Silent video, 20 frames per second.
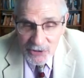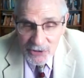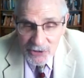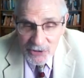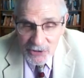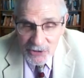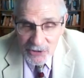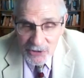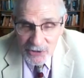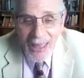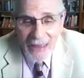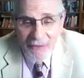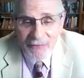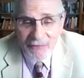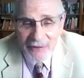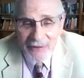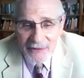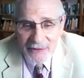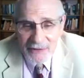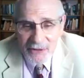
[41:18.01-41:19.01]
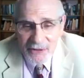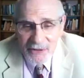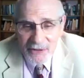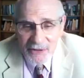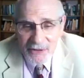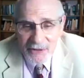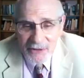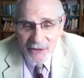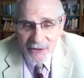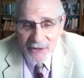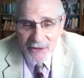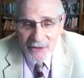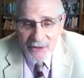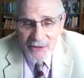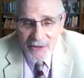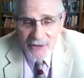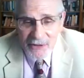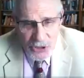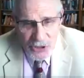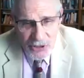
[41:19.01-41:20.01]
There's no evidence, only
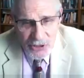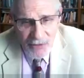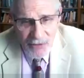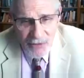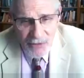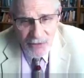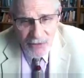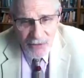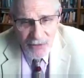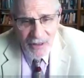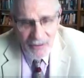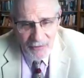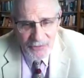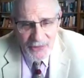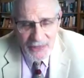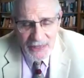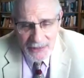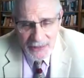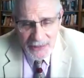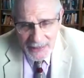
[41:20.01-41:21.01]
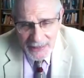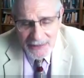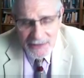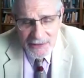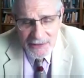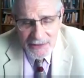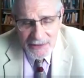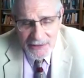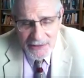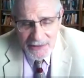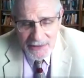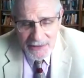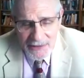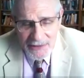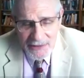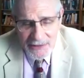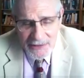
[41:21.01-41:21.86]
allegations of ethnic cleansing.